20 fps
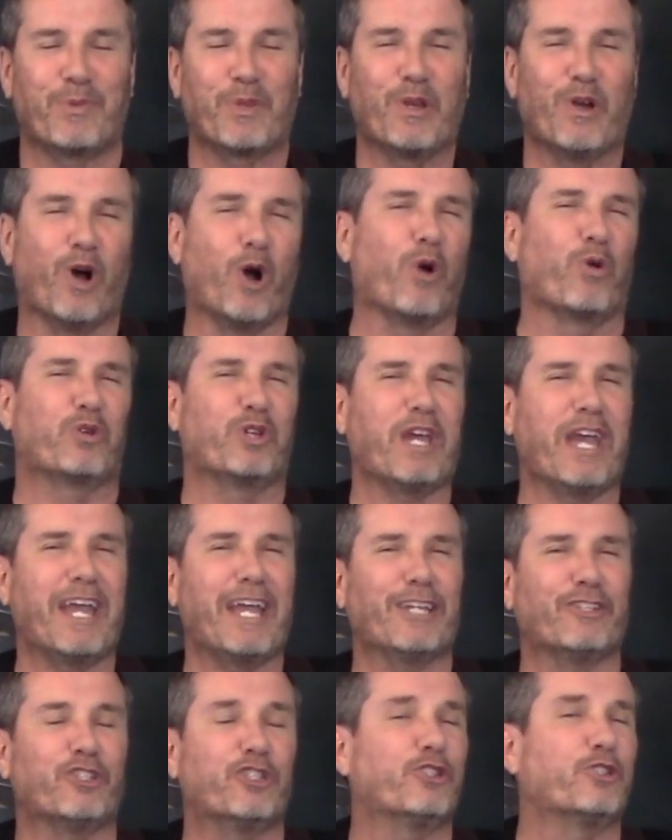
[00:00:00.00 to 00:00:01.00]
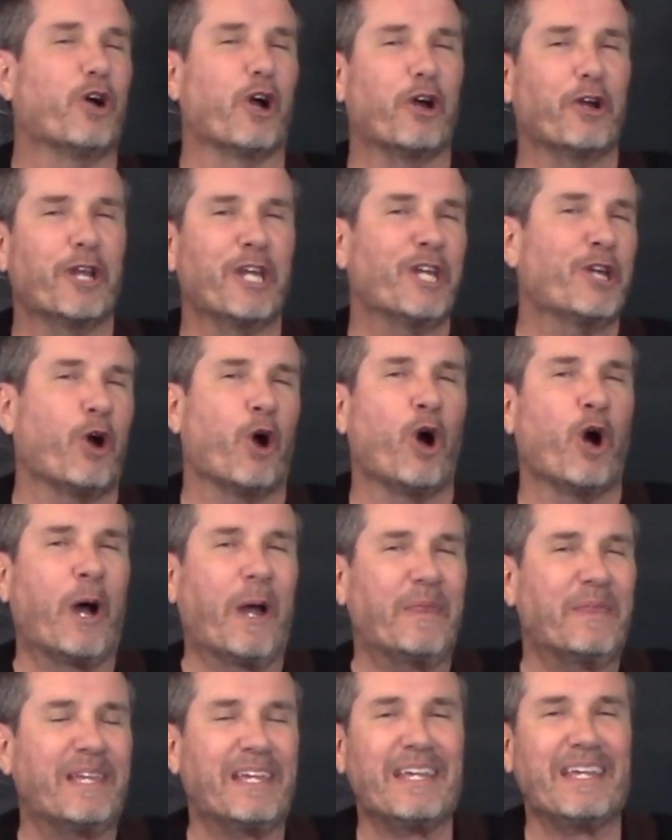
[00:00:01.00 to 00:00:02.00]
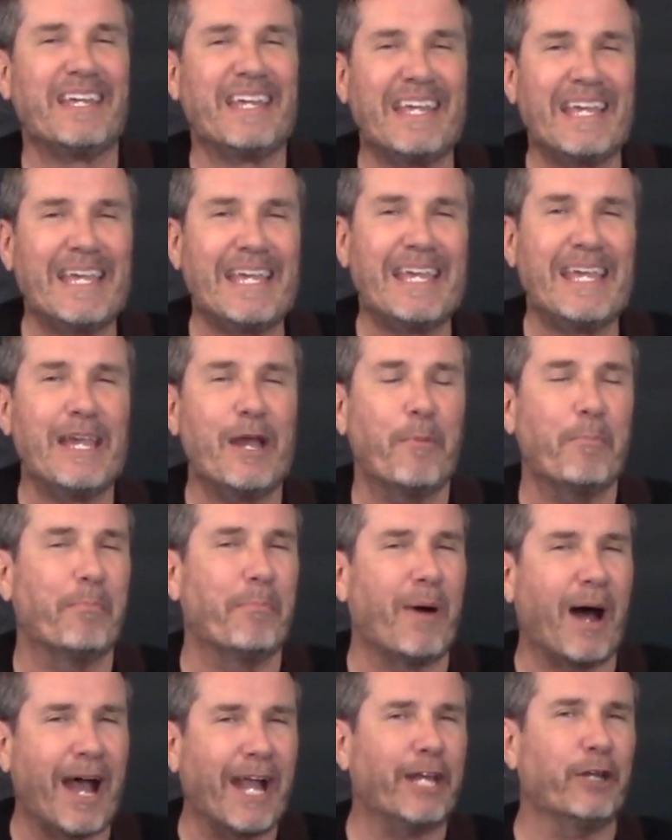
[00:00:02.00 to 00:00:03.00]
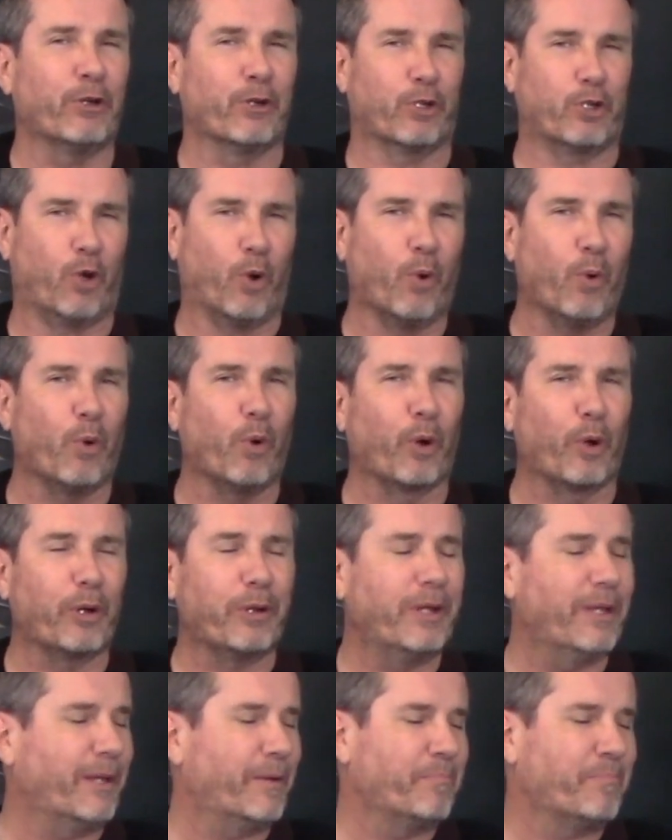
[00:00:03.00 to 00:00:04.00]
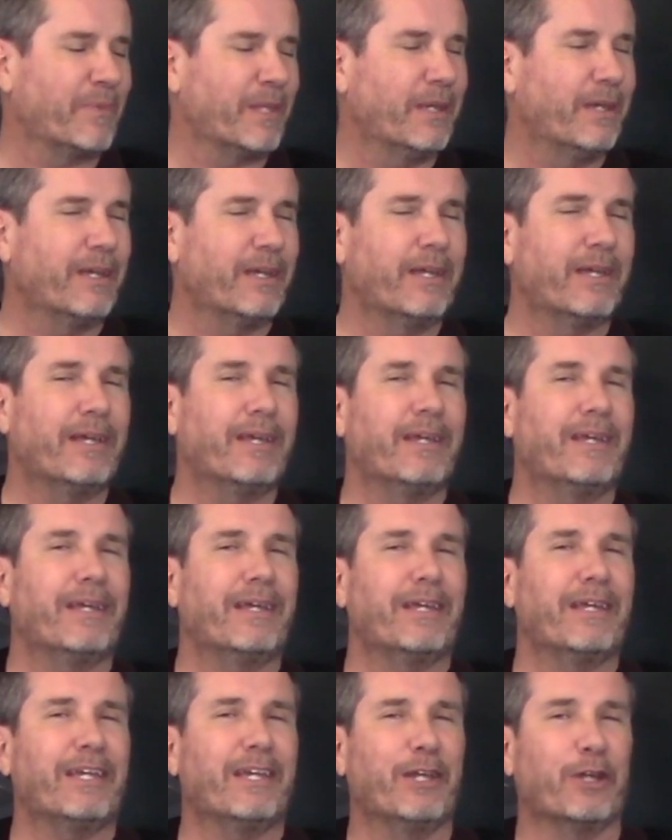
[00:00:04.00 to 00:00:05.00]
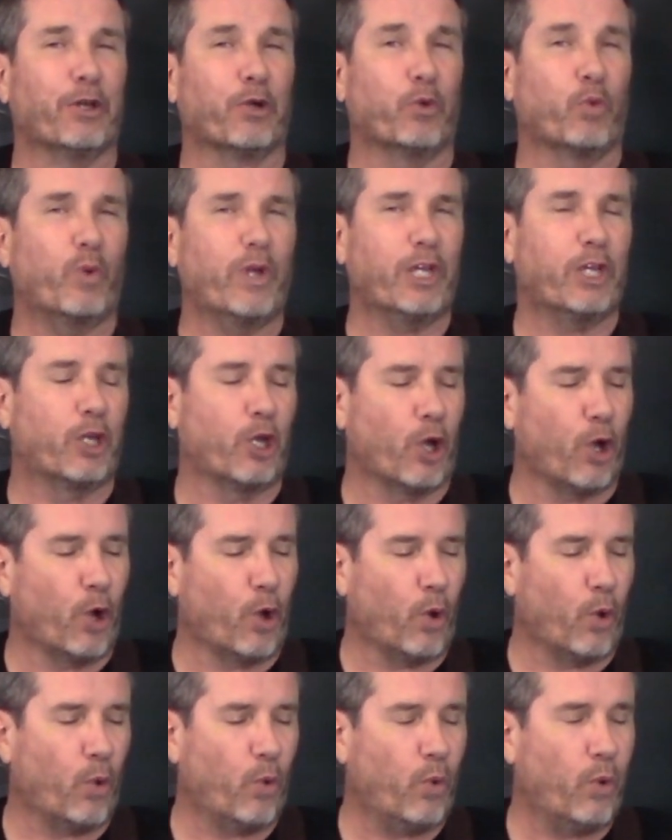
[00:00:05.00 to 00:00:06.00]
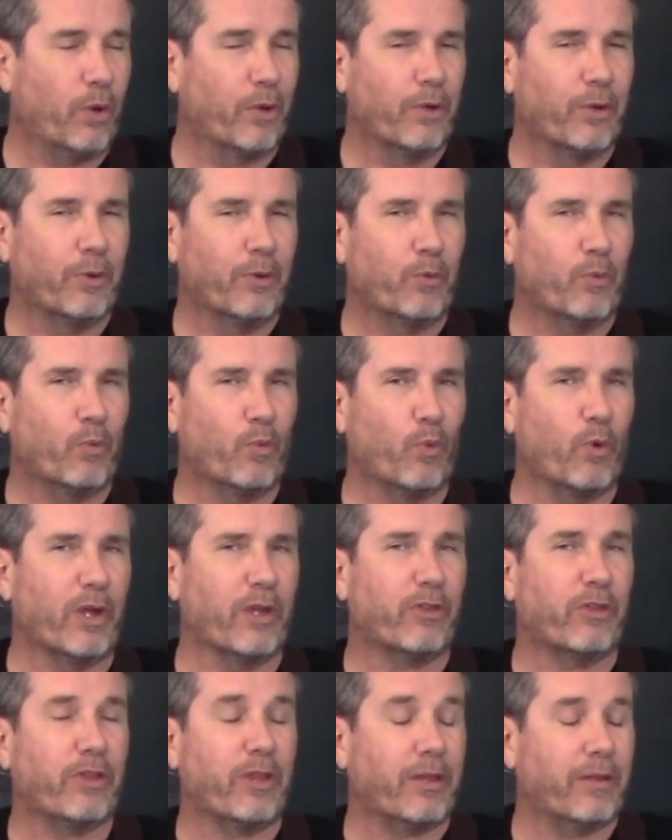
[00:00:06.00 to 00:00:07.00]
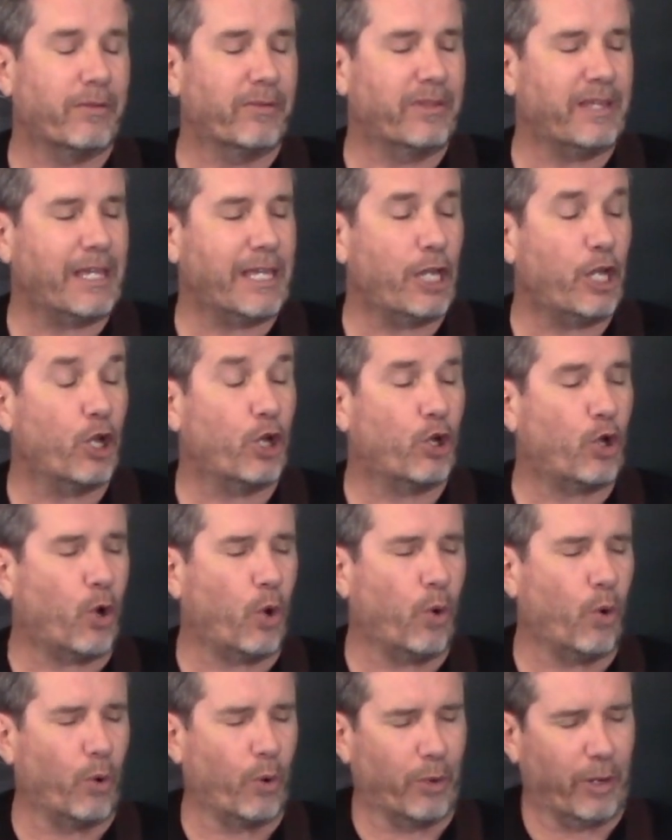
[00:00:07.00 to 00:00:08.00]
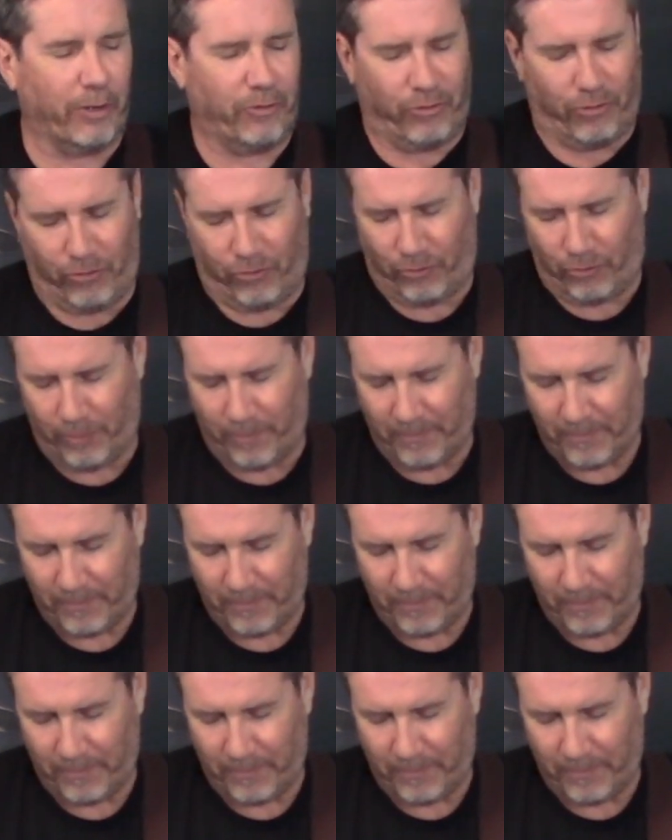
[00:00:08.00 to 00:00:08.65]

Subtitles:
Okay, starting on the E minor chord, here we go with the chorus.